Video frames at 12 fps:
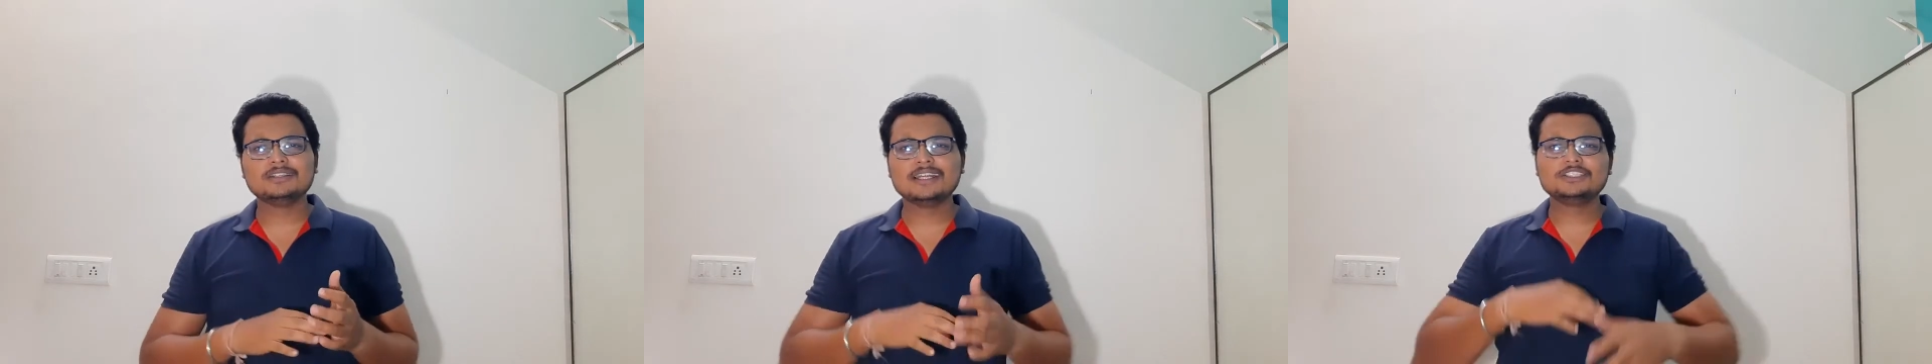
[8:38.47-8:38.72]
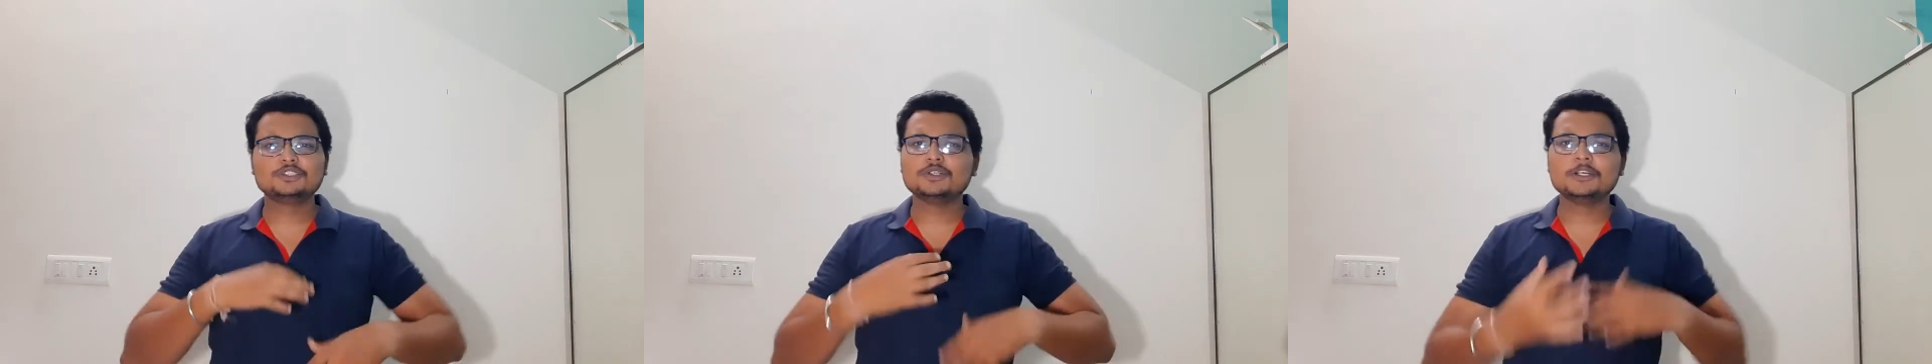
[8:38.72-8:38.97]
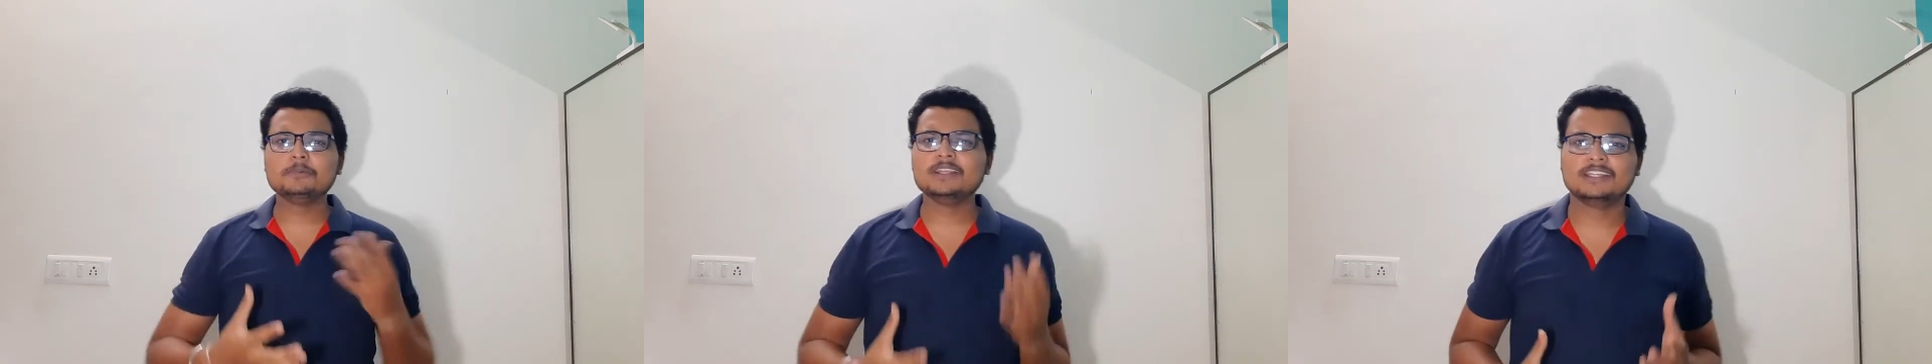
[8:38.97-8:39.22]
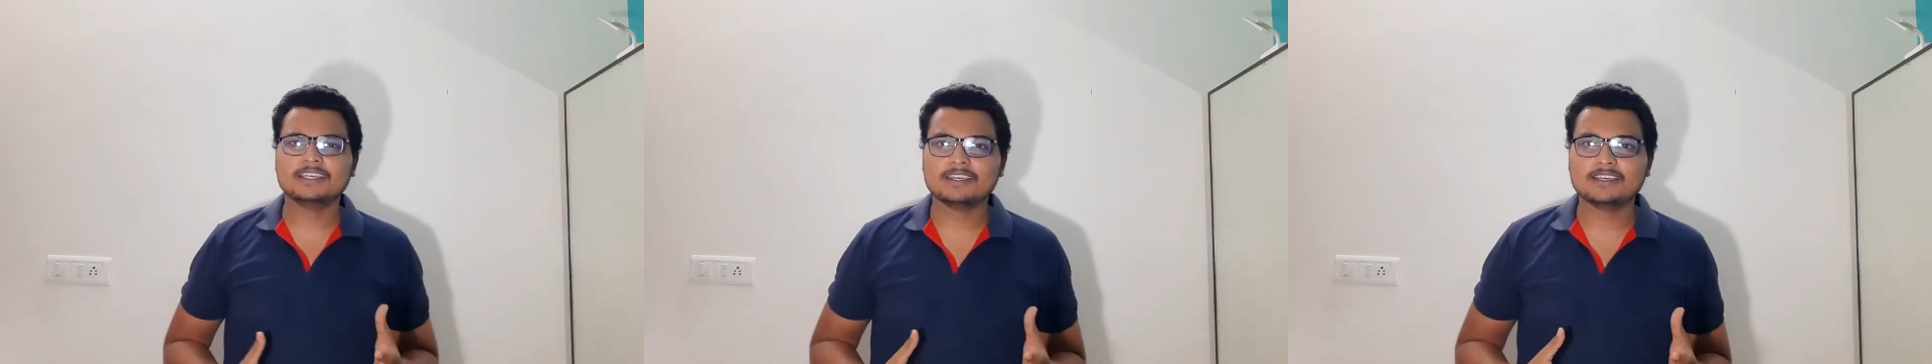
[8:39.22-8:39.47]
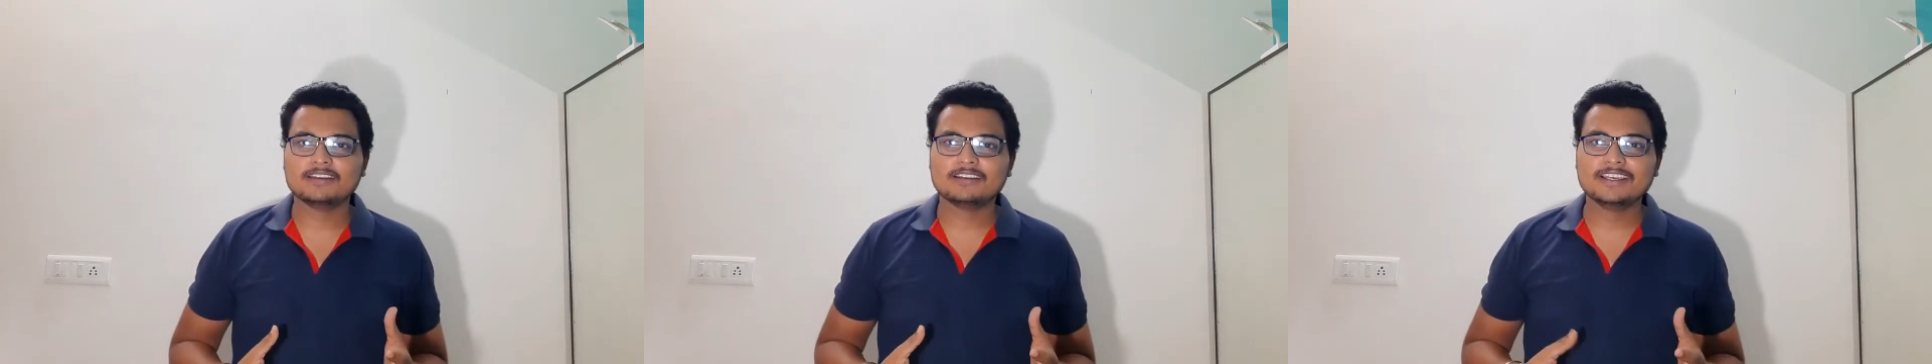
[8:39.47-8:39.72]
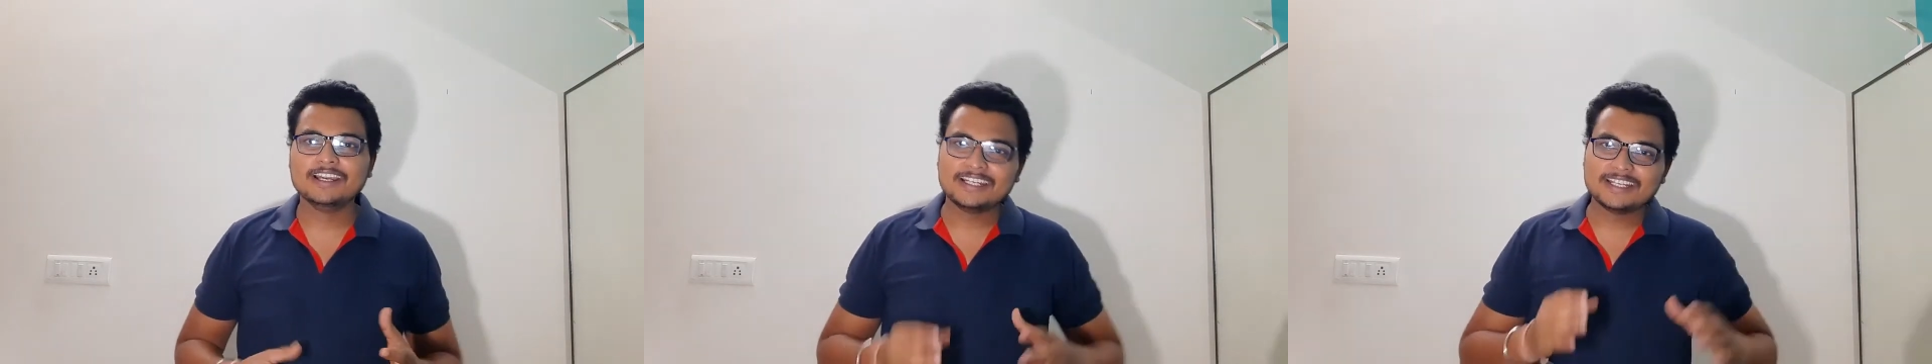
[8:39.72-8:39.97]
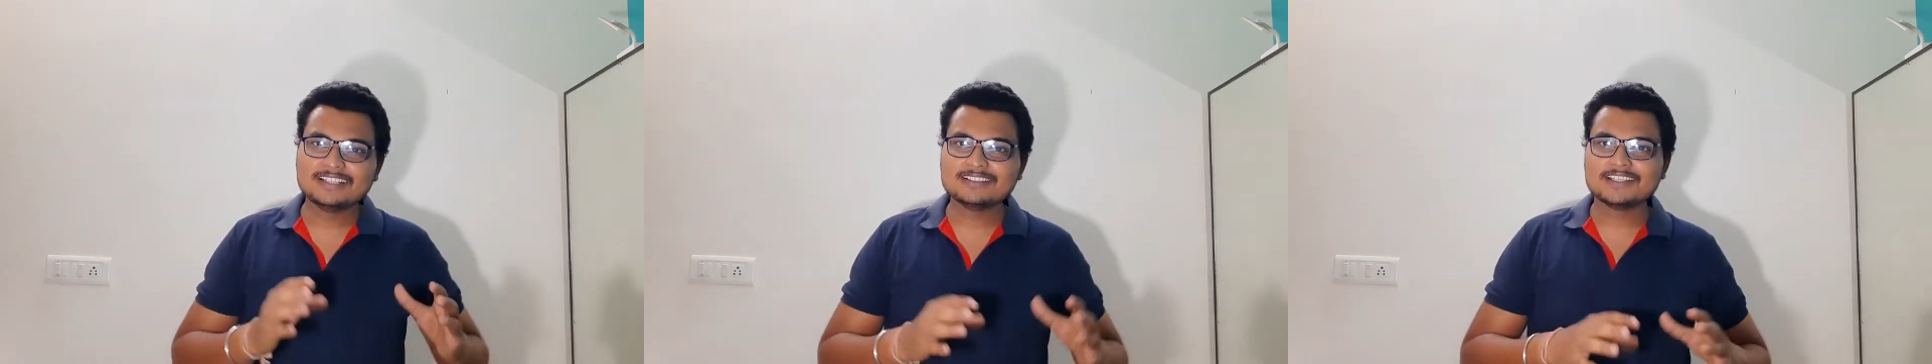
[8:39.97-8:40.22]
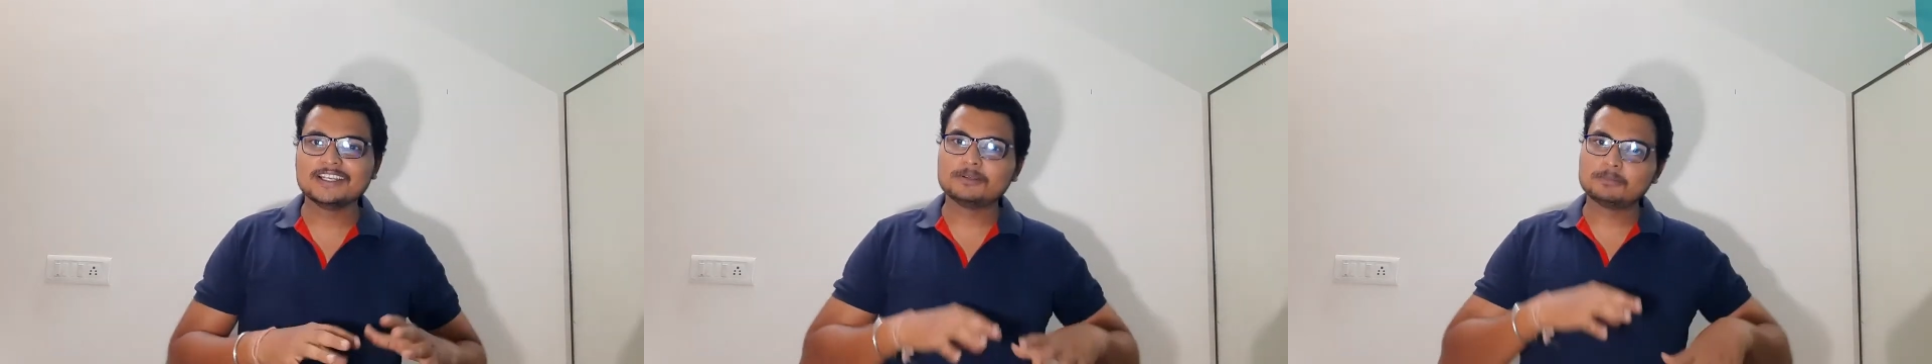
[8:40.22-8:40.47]
shouldn't be there.
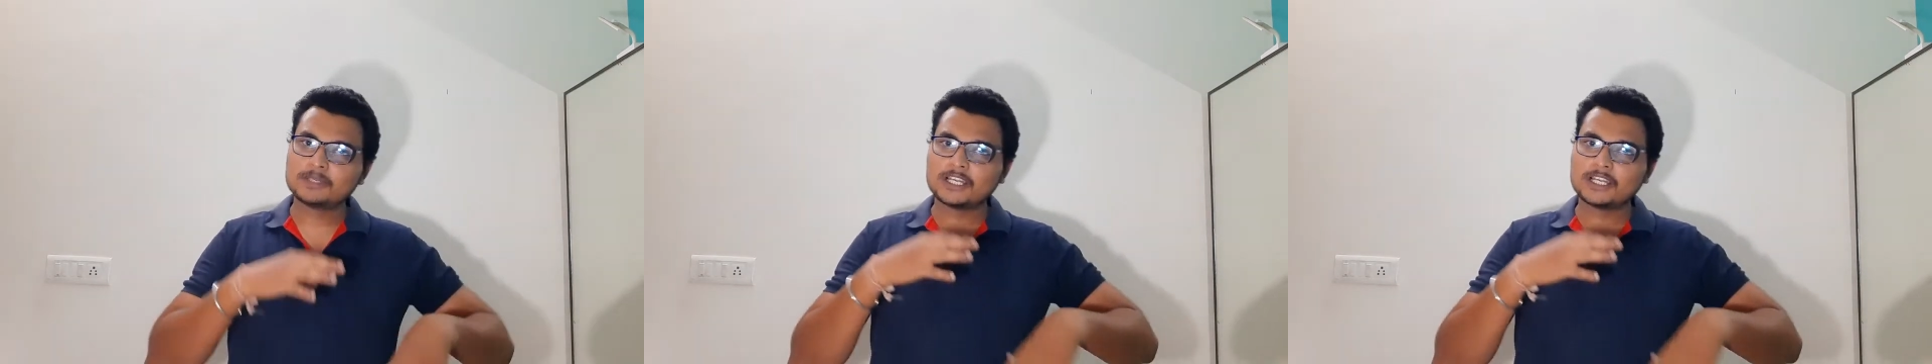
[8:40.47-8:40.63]
It